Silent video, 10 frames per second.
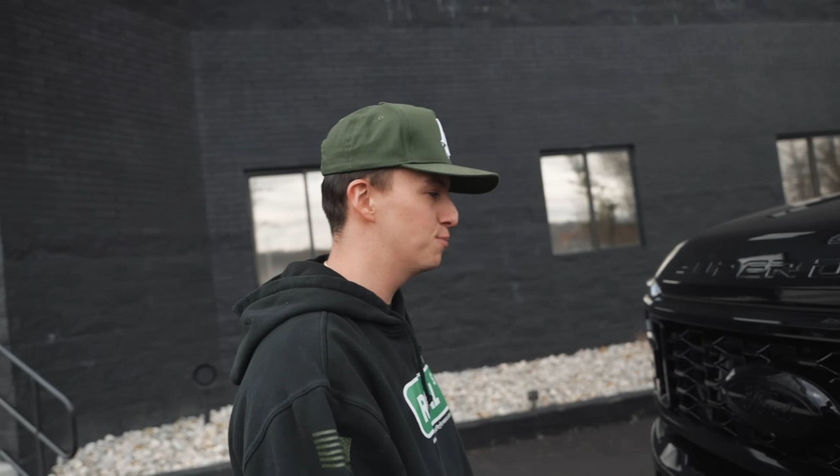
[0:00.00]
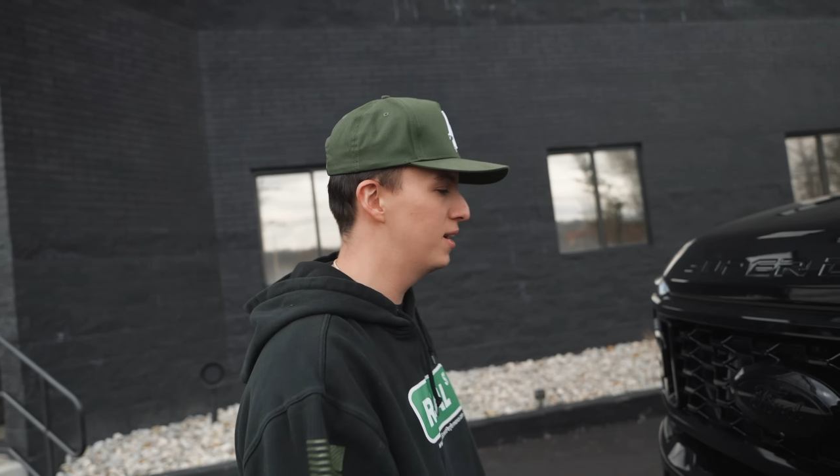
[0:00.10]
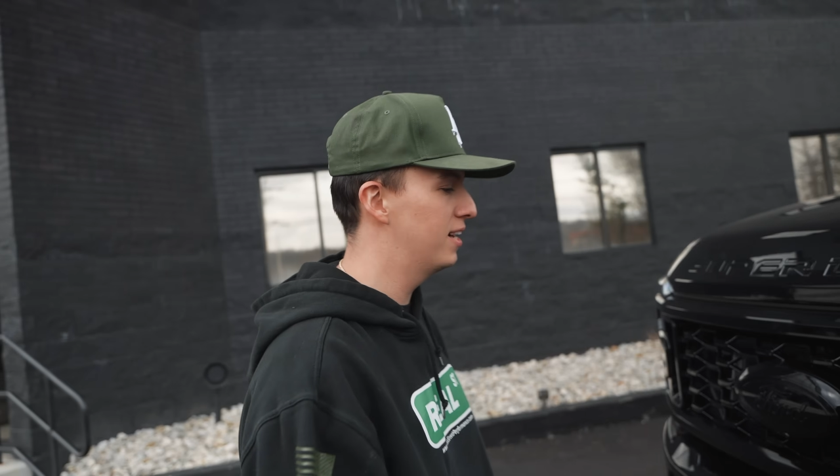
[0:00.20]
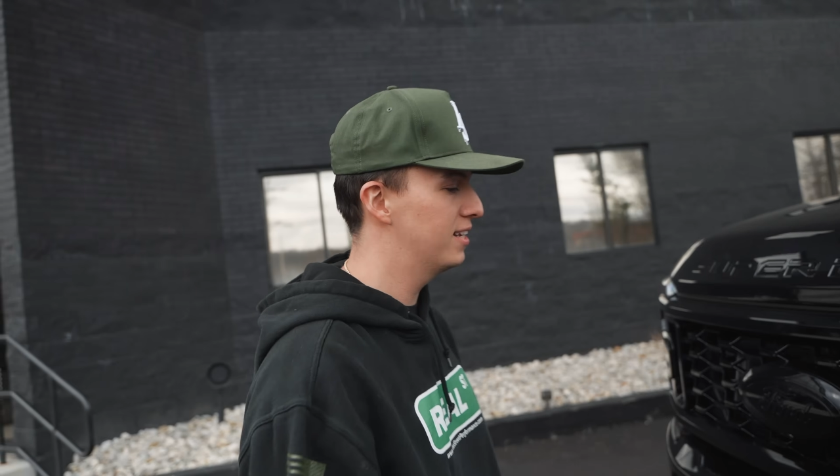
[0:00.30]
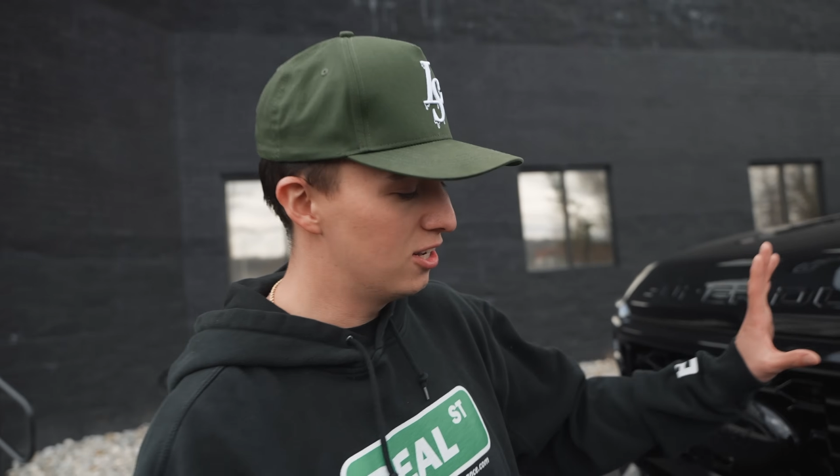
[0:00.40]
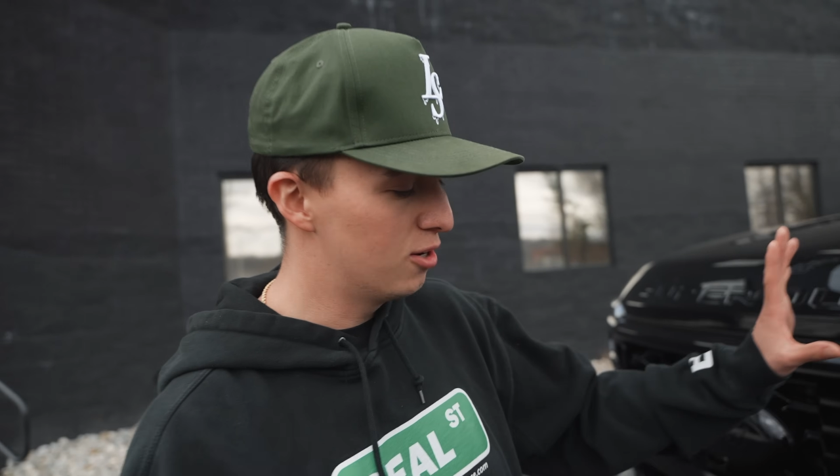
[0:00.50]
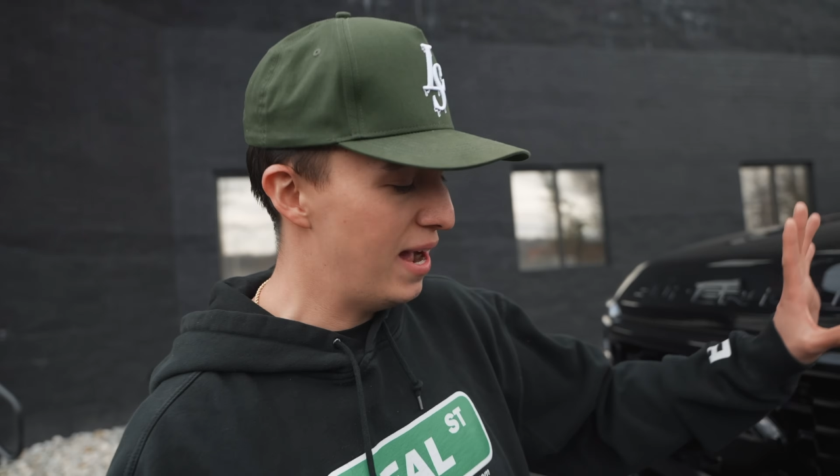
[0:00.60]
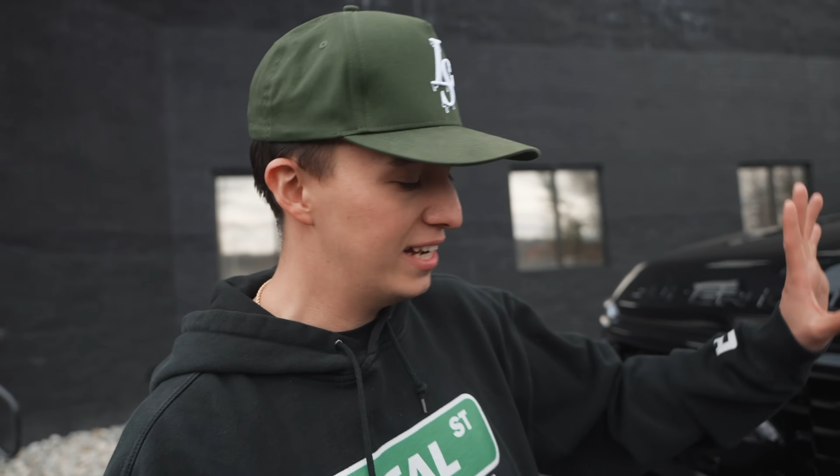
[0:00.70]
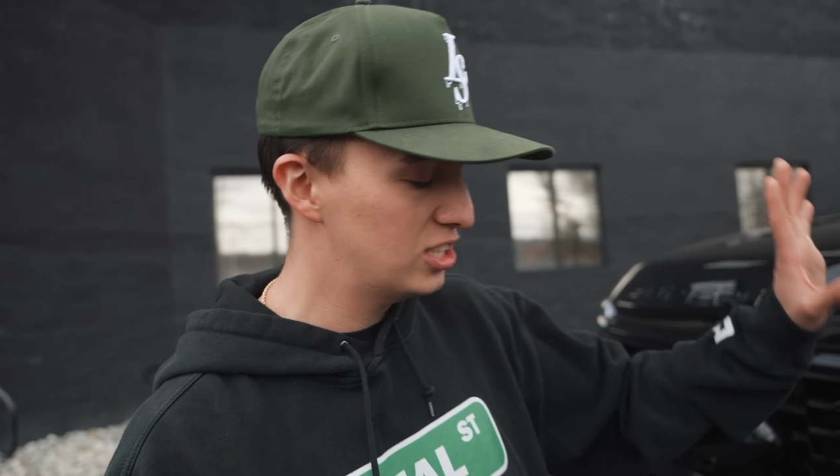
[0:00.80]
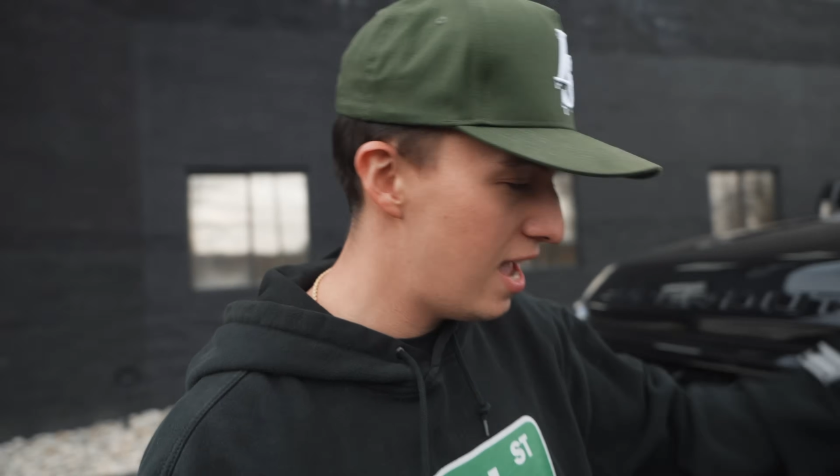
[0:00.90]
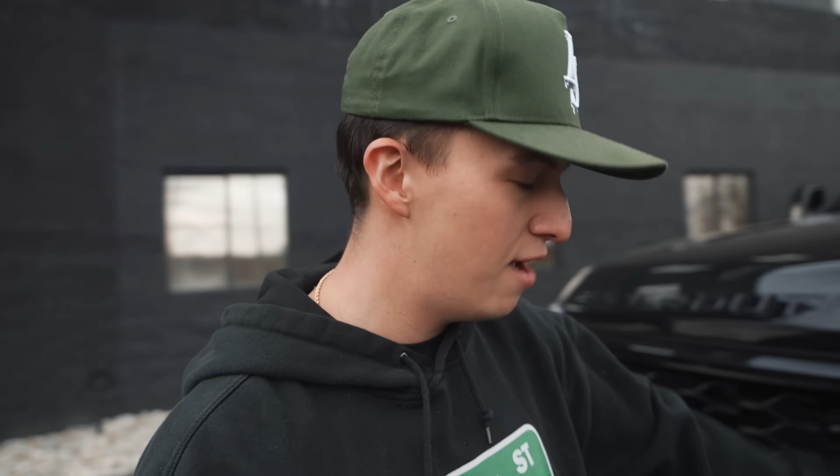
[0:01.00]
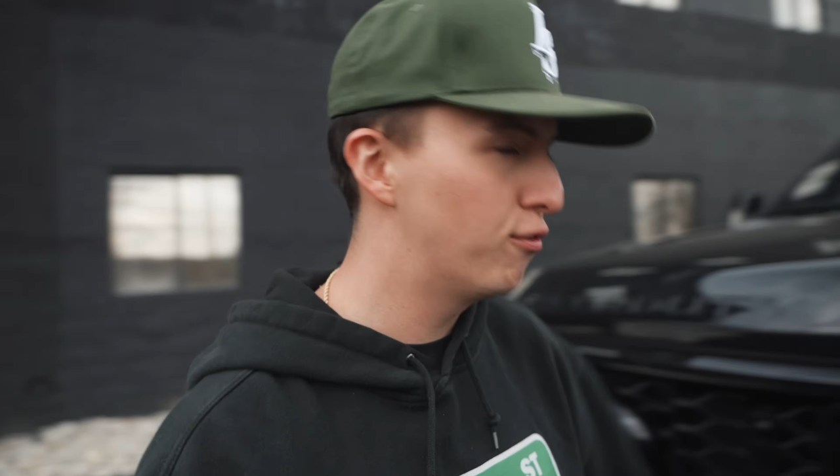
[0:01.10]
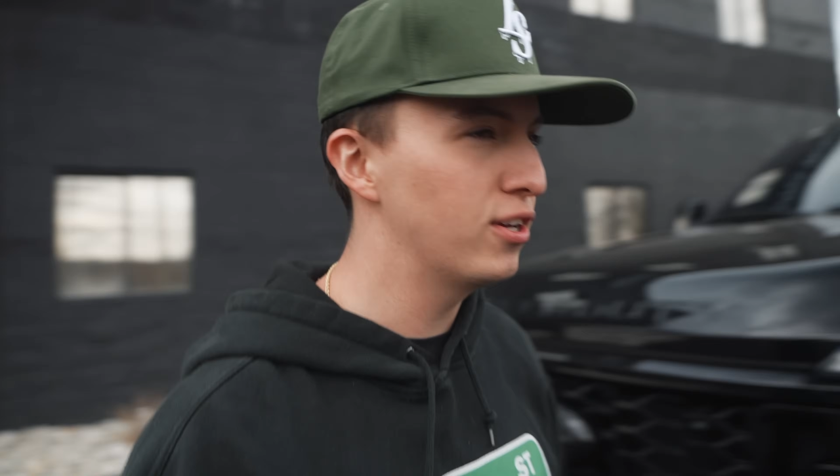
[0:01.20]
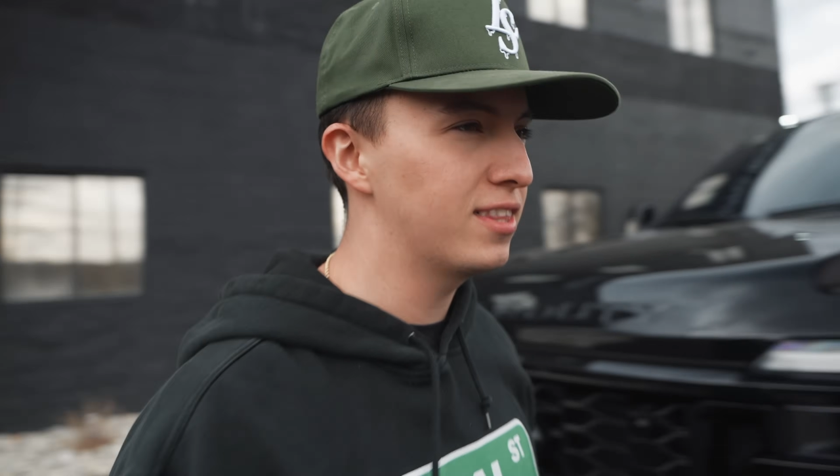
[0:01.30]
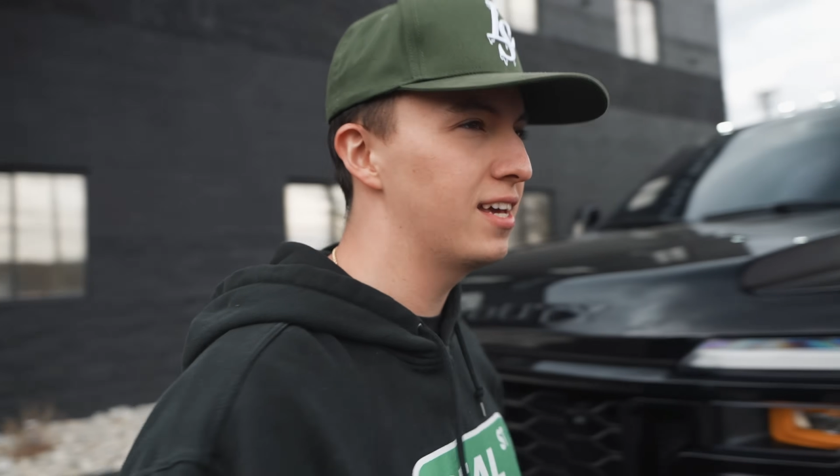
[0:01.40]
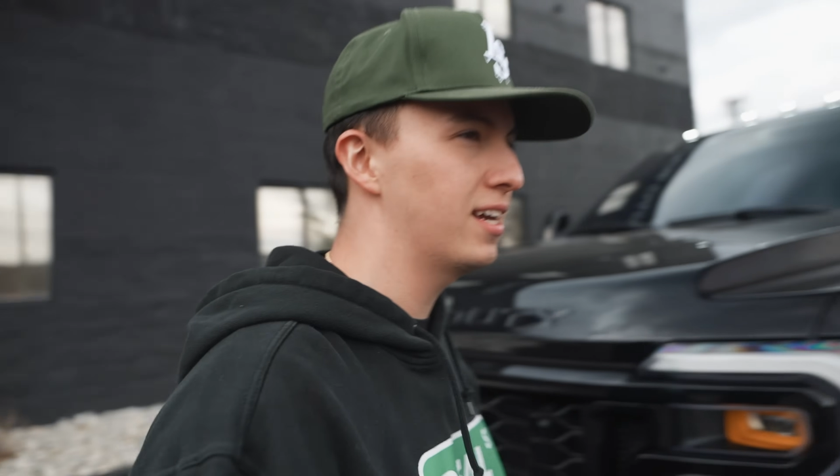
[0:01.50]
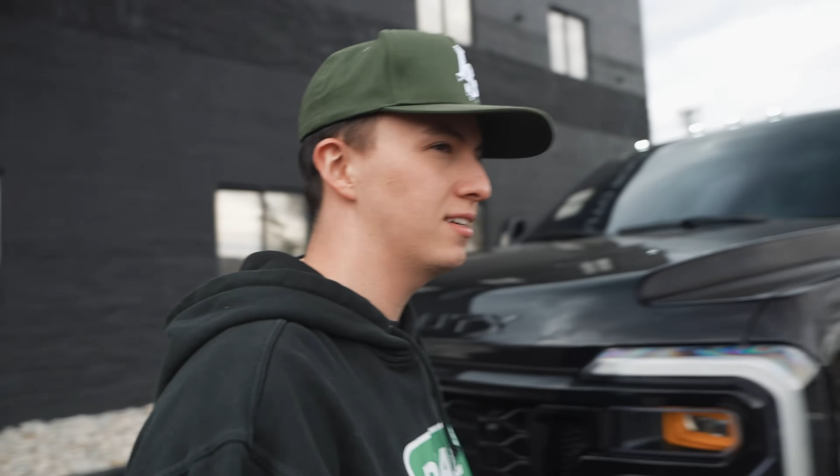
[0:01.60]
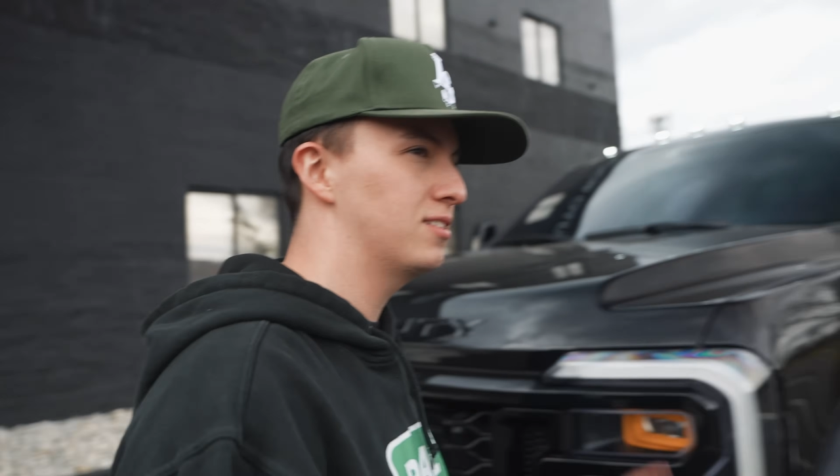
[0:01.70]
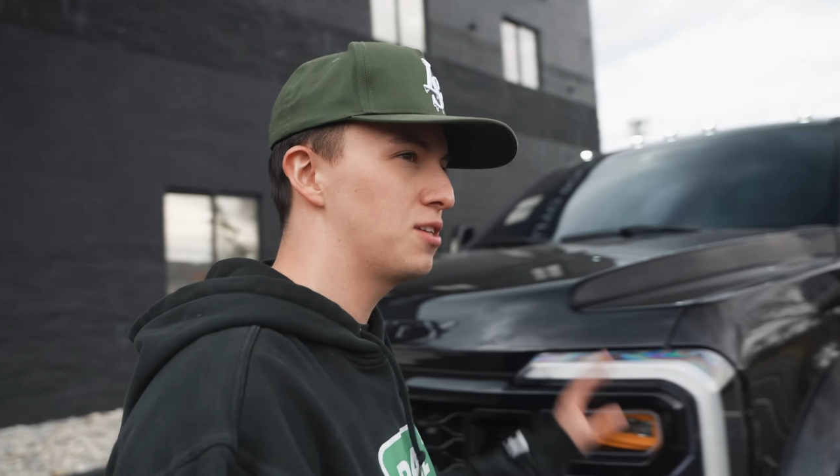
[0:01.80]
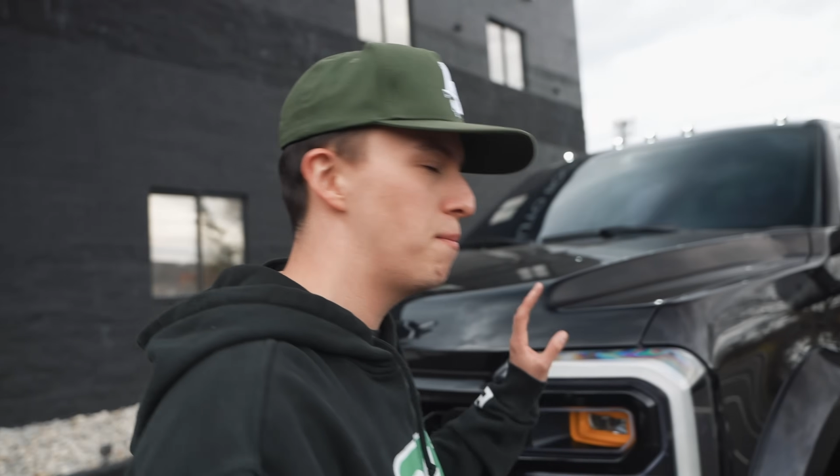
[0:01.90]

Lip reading: but color match everything to